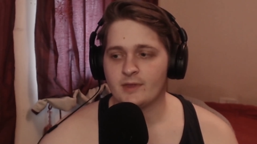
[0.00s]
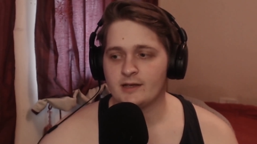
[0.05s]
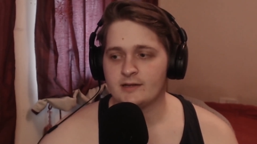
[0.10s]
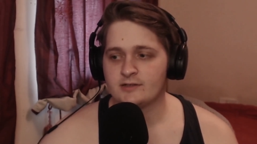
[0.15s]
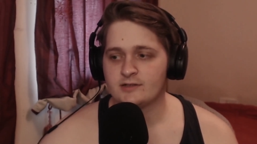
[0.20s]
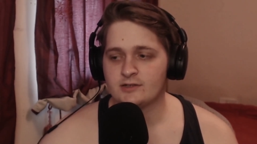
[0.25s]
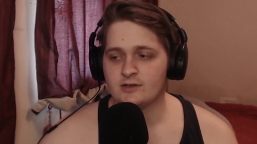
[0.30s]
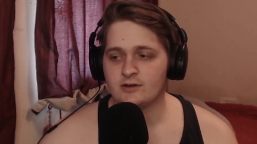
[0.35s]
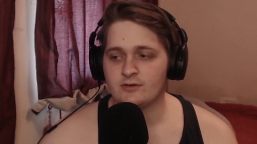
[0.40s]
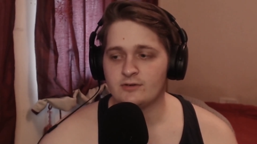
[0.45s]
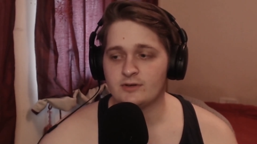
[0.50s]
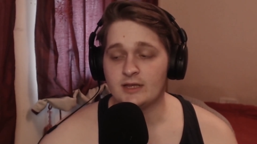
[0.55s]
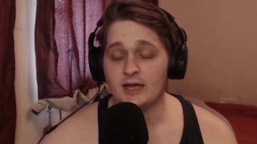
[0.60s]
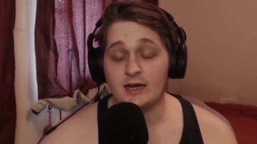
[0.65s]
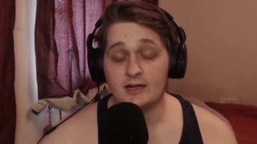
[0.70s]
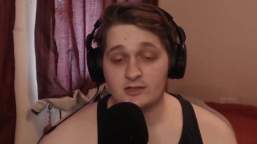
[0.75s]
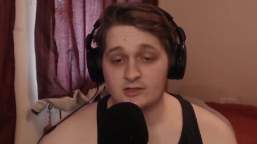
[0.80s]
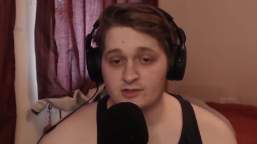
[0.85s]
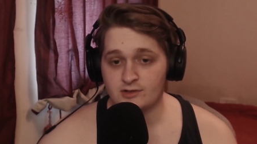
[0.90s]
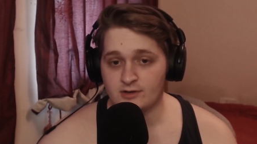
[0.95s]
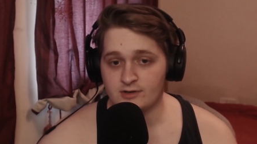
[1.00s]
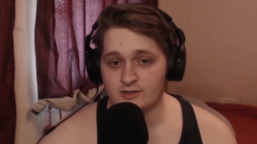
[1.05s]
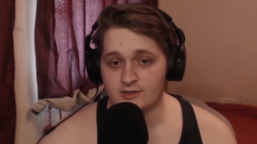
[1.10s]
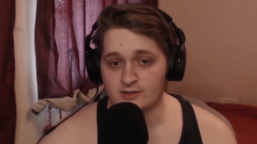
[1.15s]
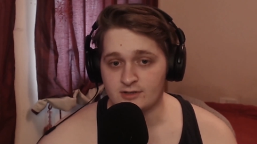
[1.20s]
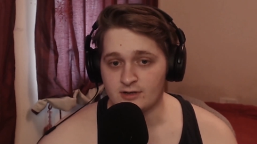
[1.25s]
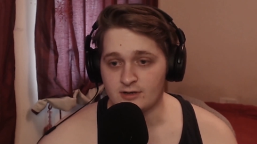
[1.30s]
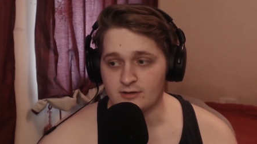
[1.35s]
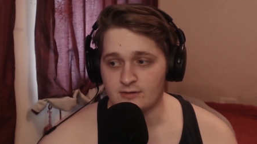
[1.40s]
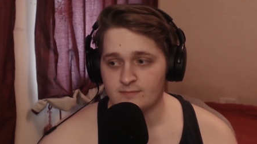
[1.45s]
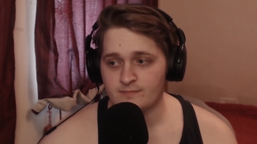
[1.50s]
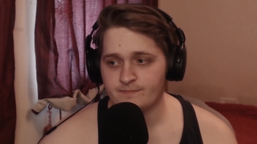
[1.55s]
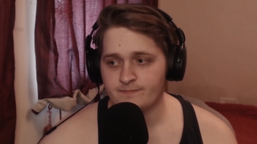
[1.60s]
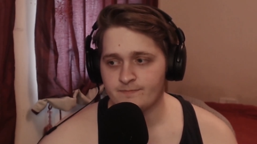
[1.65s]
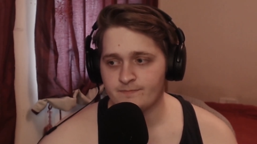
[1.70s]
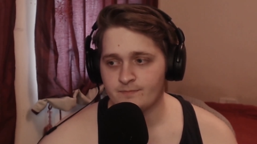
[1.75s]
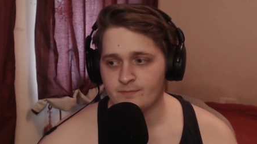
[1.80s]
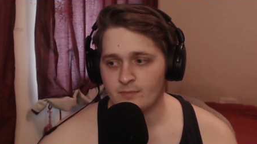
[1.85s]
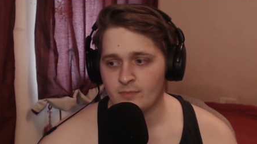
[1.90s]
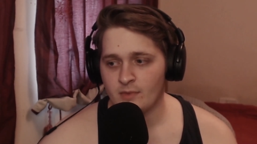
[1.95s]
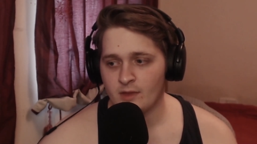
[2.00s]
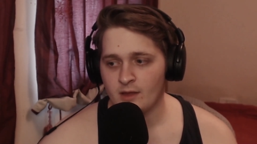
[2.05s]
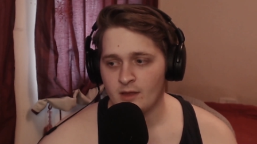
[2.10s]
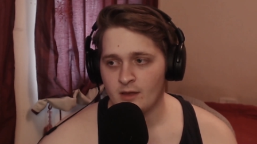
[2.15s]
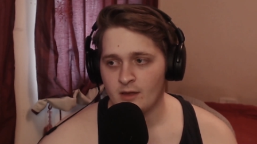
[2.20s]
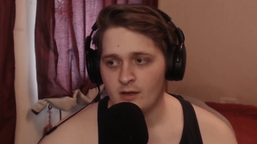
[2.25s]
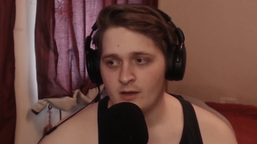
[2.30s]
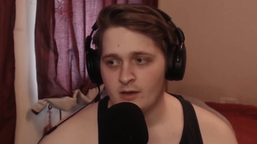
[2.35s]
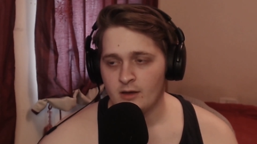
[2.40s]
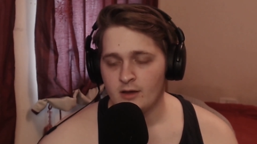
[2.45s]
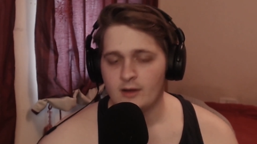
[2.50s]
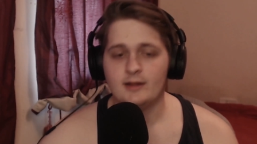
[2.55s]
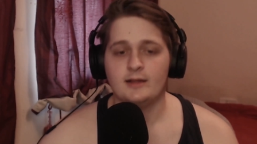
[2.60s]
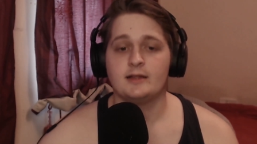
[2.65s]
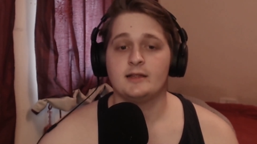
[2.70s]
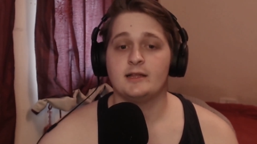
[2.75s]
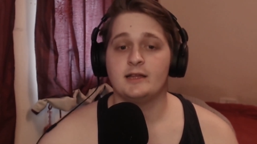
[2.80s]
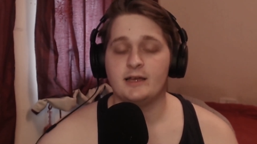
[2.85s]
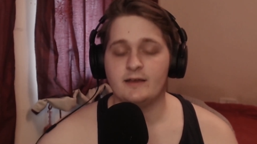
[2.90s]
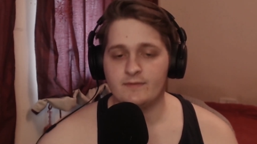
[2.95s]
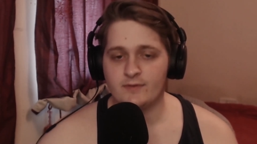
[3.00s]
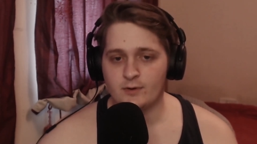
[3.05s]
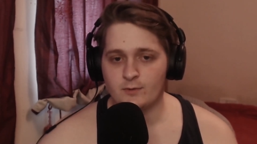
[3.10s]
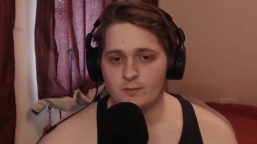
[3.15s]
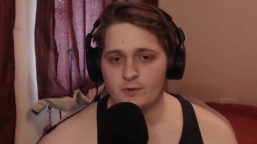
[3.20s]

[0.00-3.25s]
So that stress is gone. Leaving